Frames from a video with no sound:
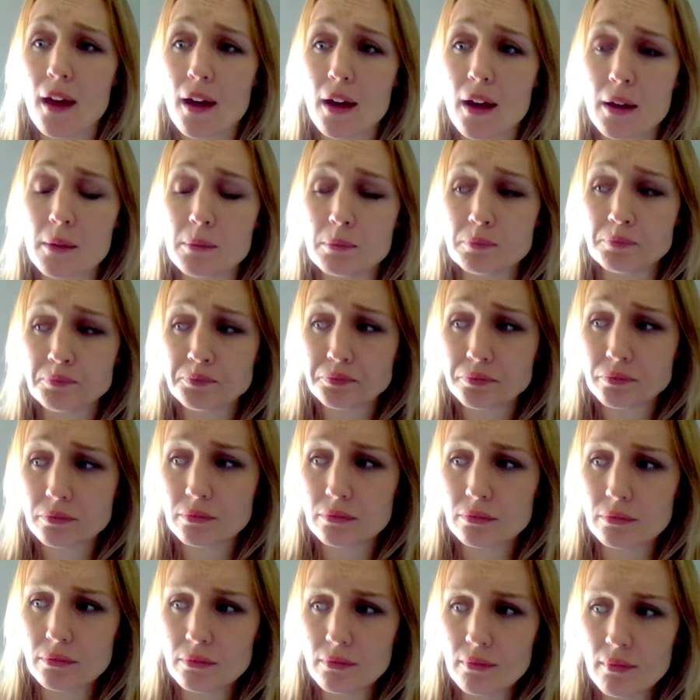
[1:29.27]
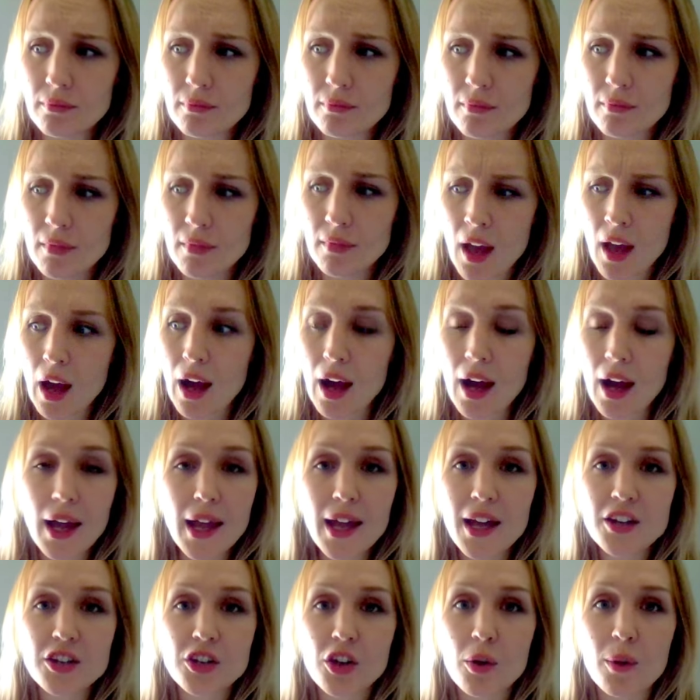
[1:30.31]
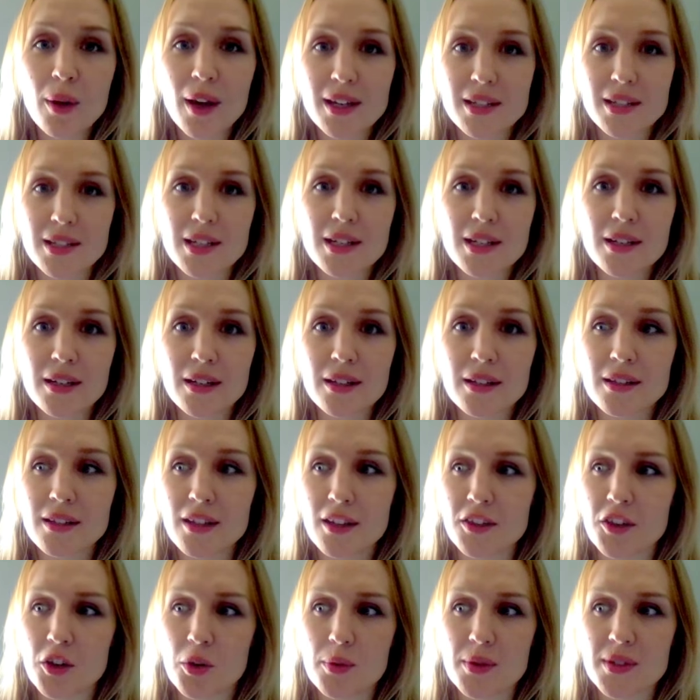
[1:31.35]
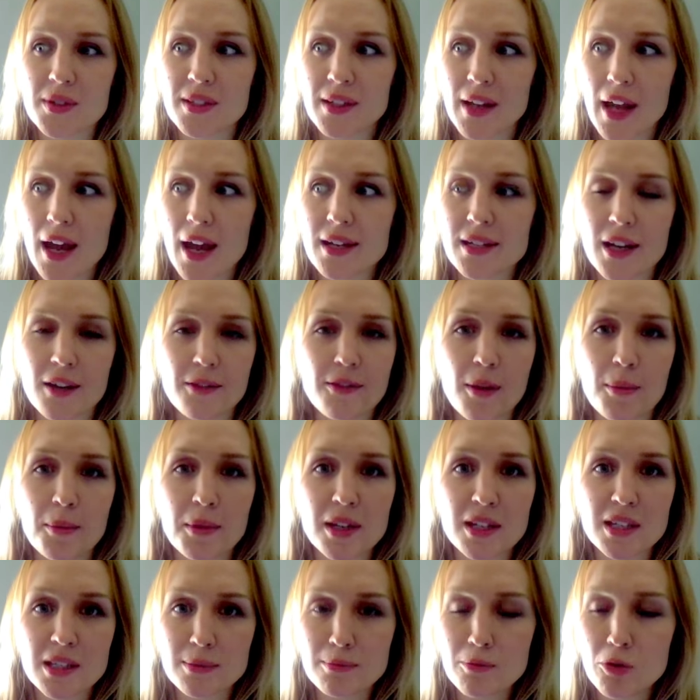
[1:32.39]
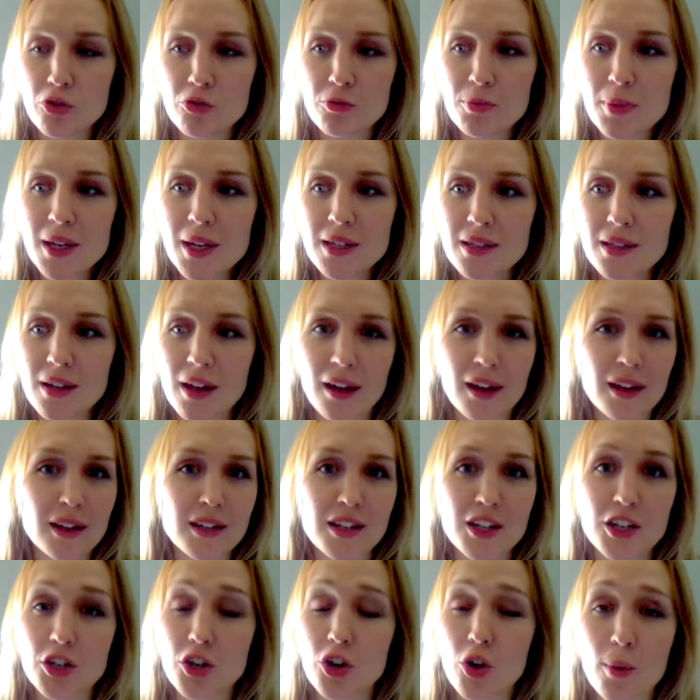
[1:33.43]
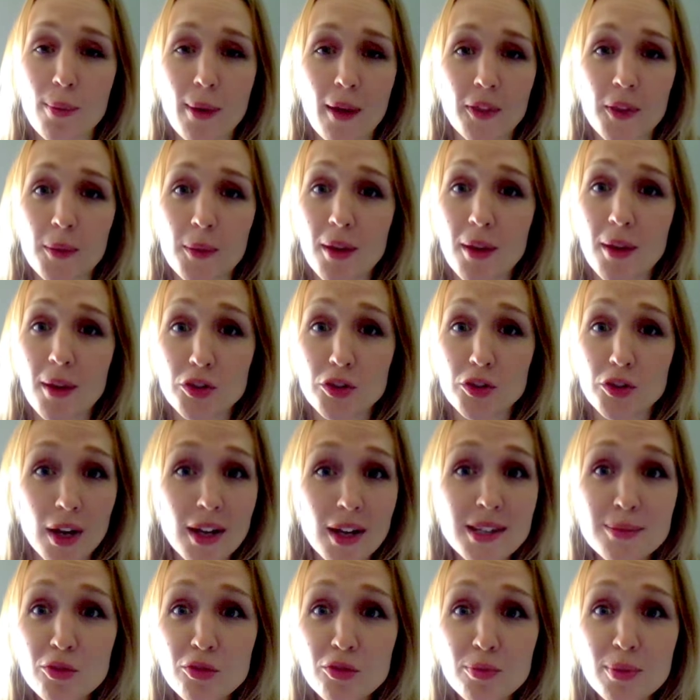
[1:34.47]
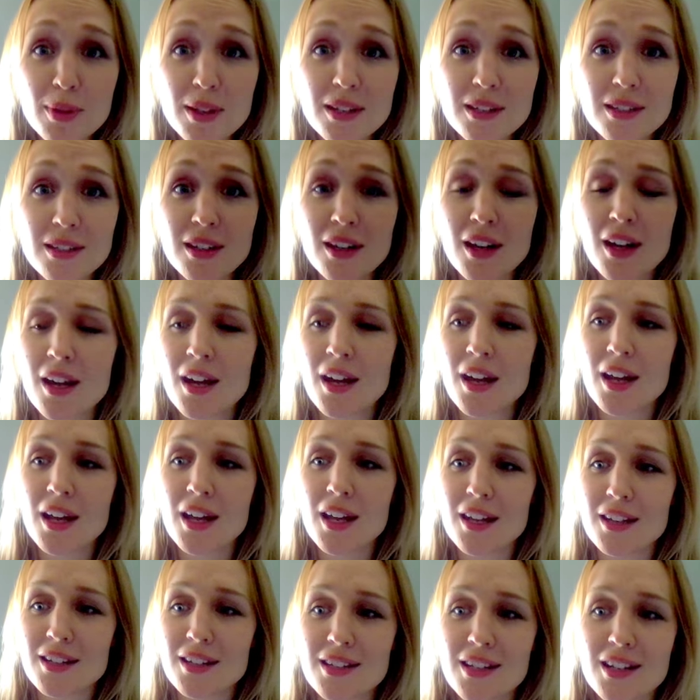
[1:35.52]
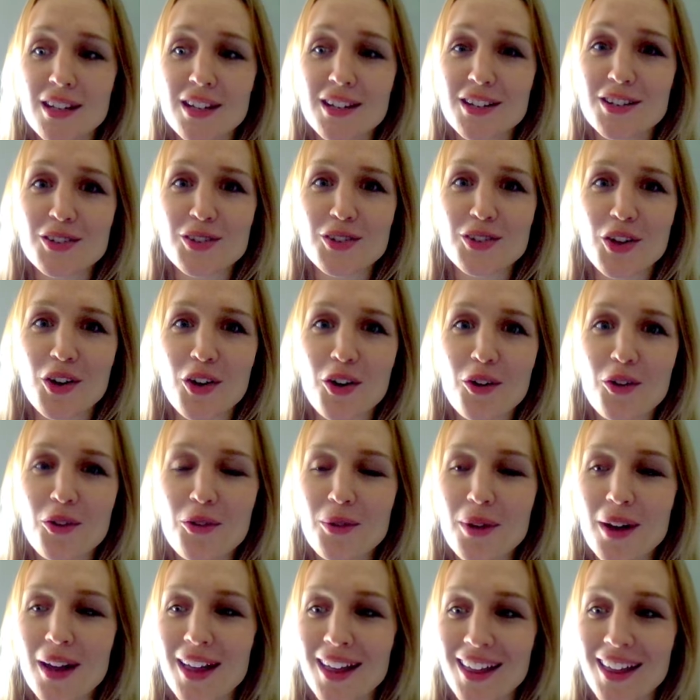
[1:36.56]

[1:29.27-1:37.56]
Um, I had no idea that there was an anti feminist movement, didn't know about the men's rights movement, didn't know